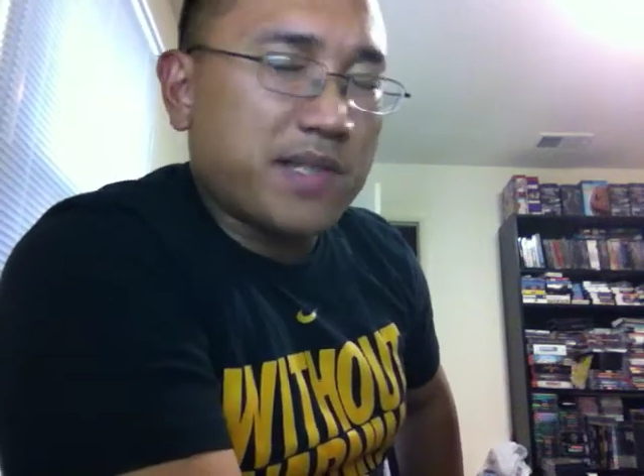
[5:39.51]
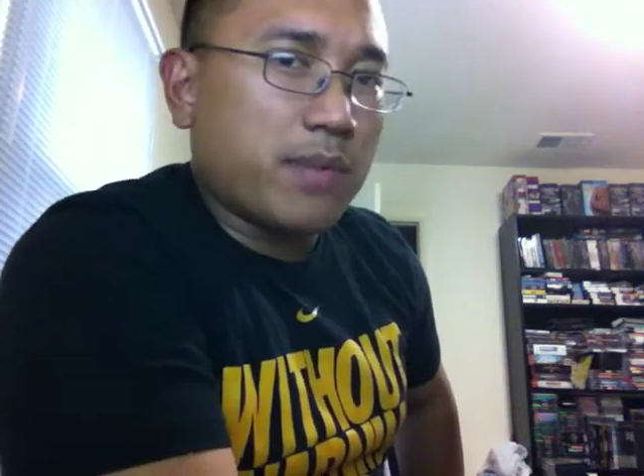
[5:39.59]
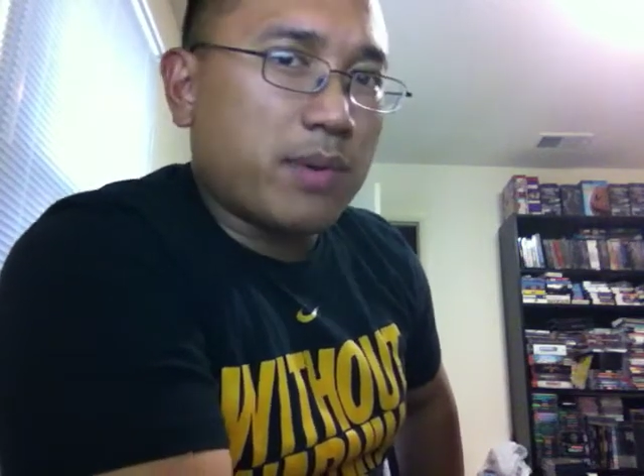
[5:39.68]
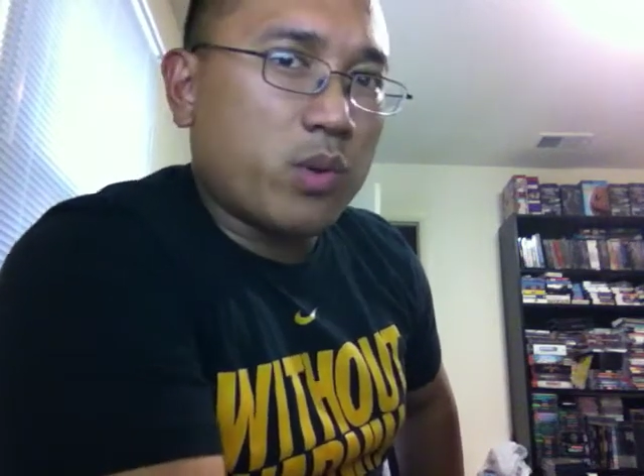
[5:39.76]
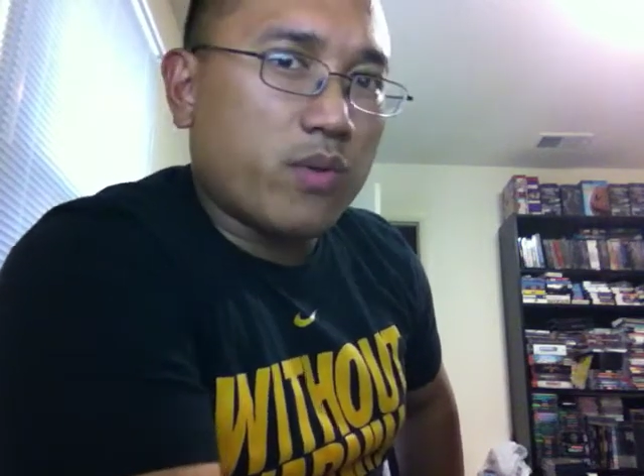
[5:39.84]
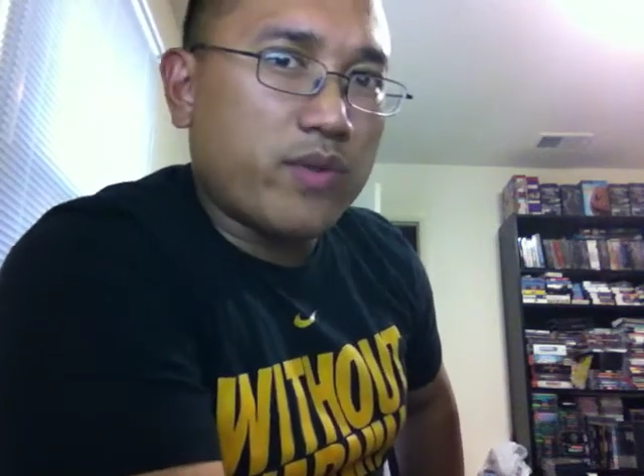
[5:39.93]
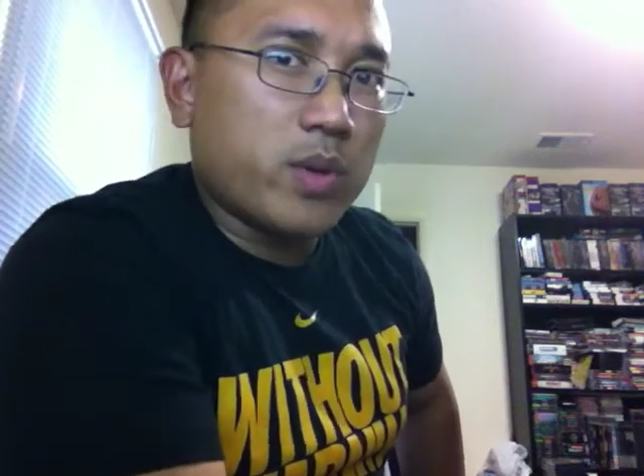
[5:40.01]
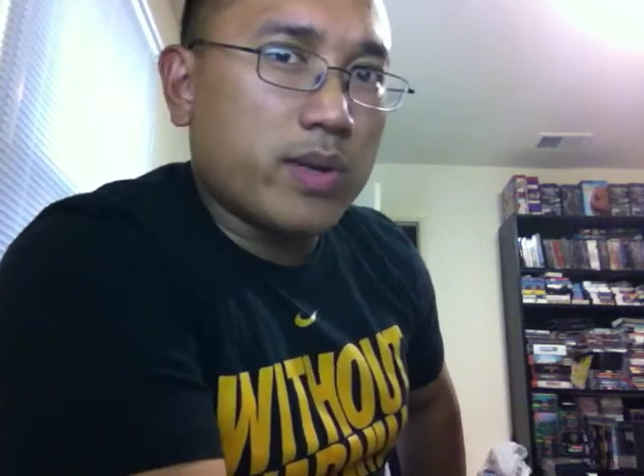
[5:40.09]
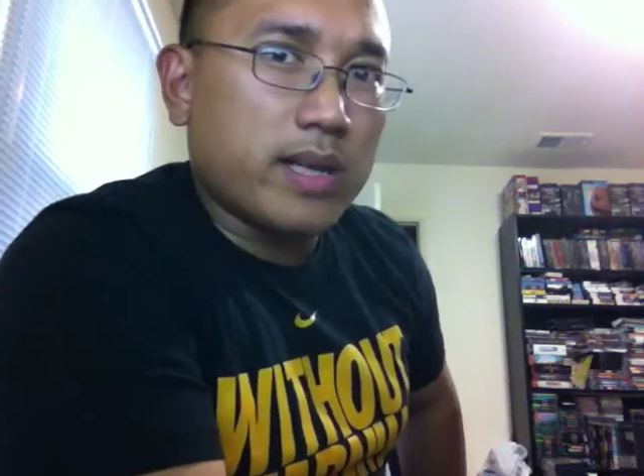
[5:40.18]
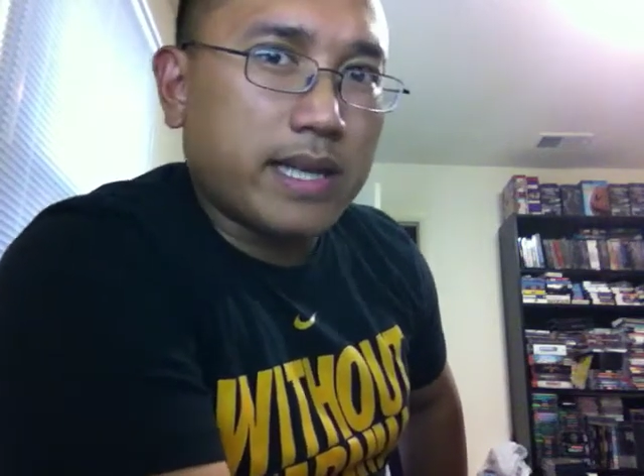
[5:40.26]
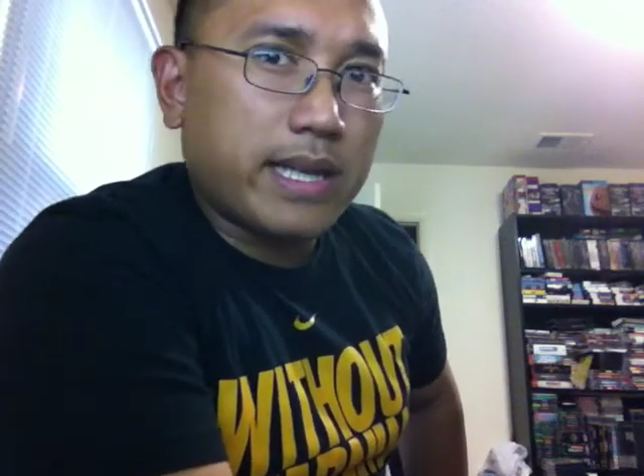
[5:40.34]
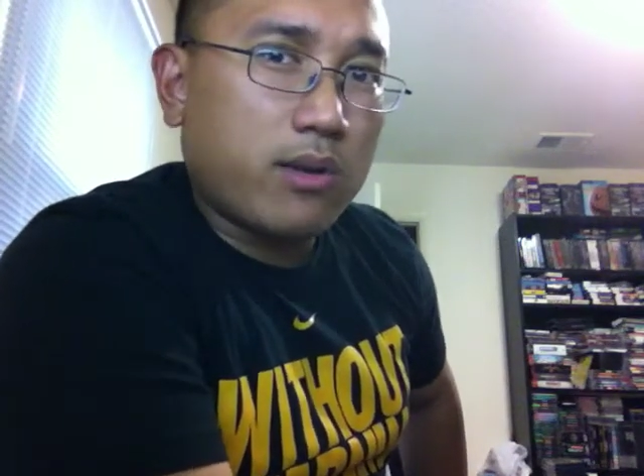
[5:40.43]
I'll be
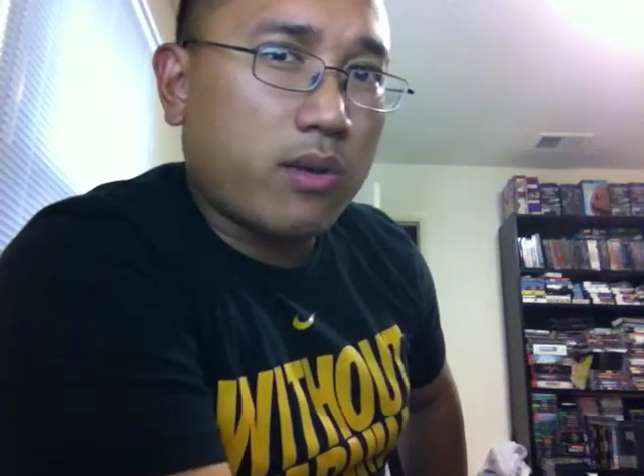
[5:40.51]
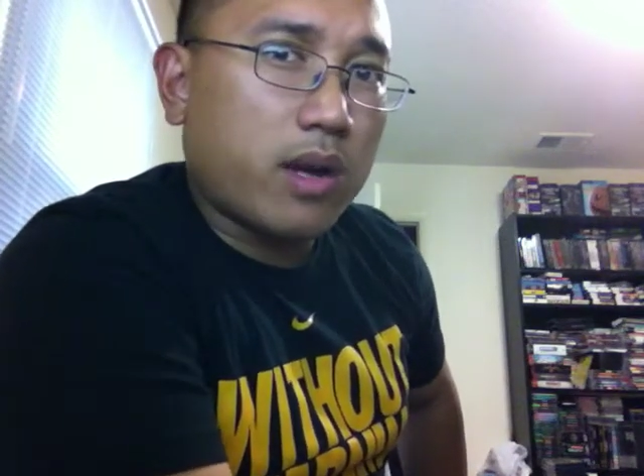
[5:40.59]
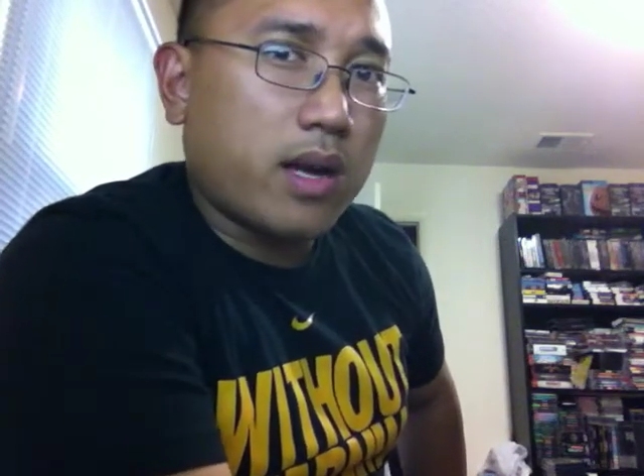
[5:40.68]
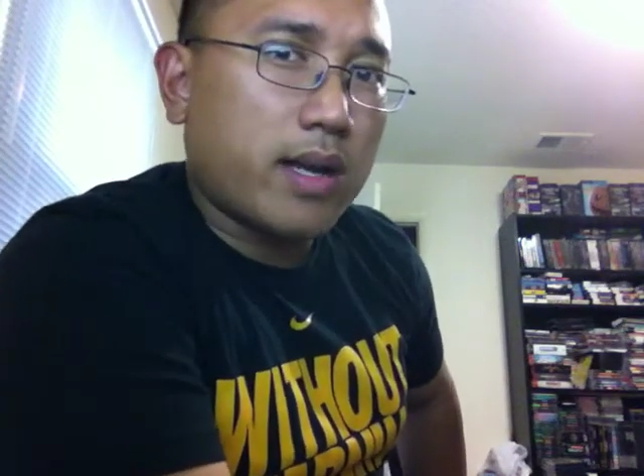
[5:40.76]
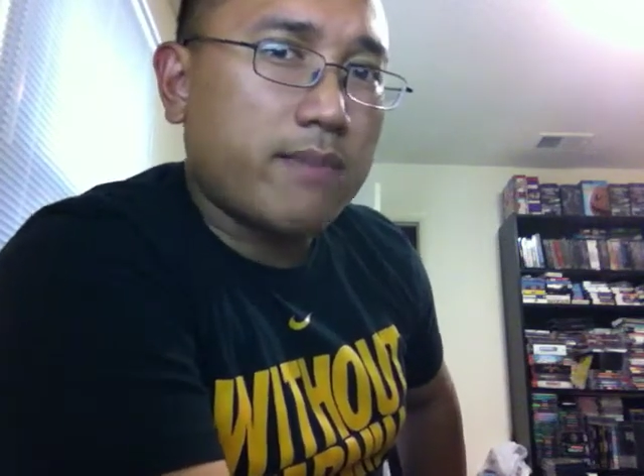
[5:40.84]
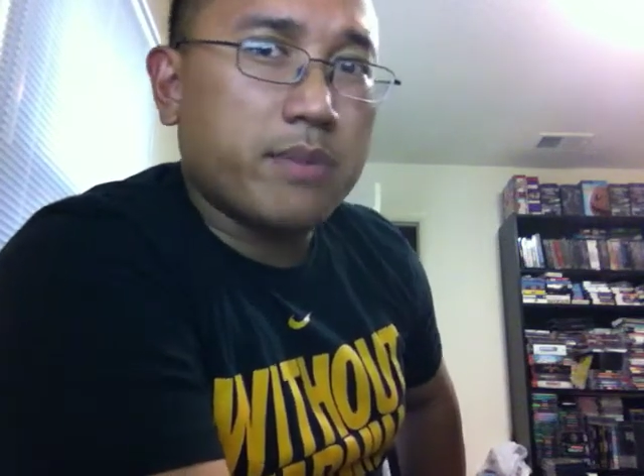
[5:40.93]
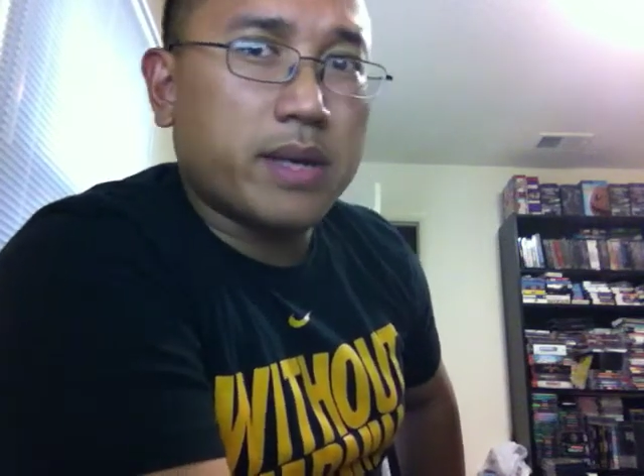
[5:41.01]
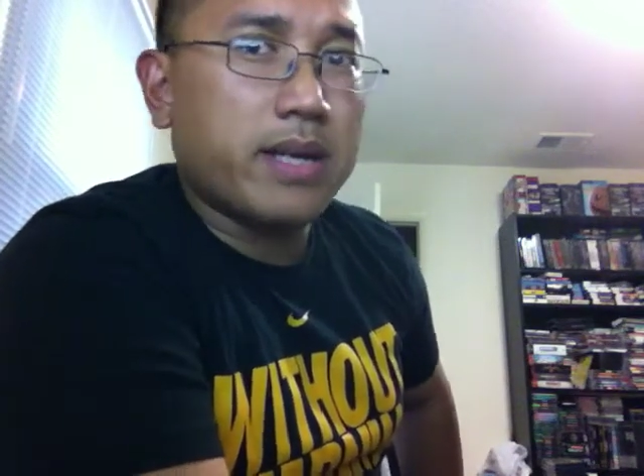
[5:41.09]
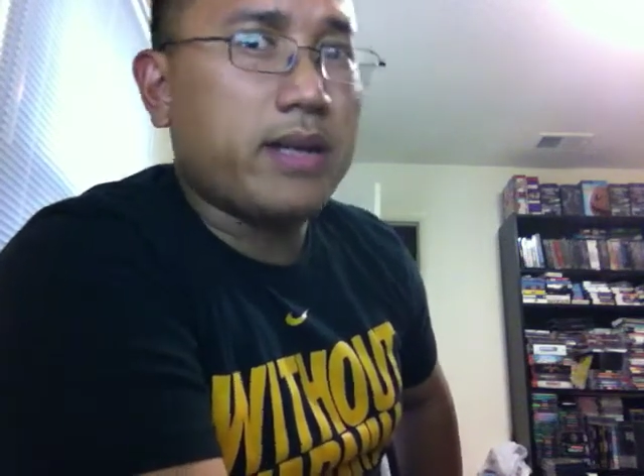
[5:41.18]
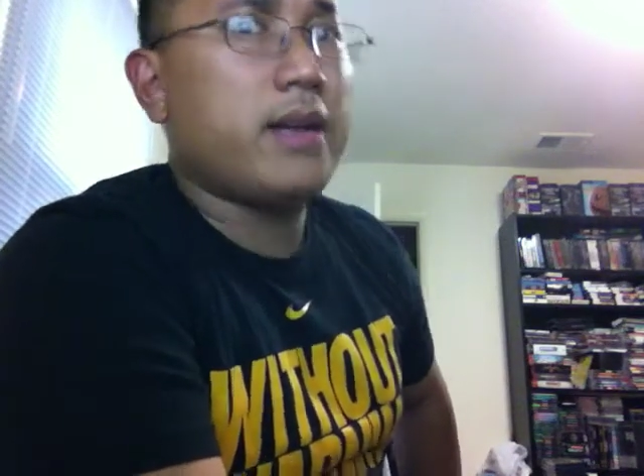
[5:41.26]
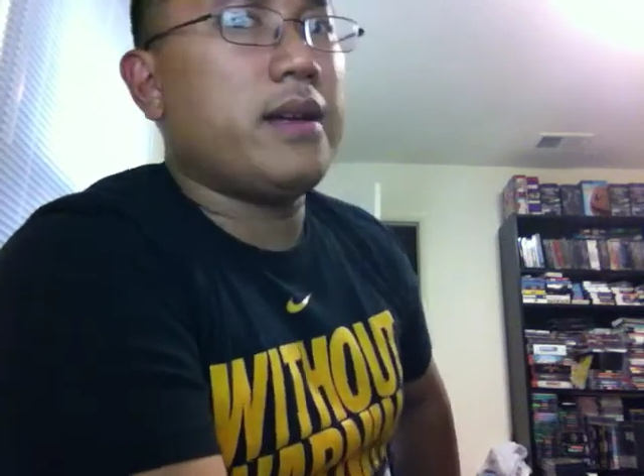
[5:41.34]
reviewing later on. But,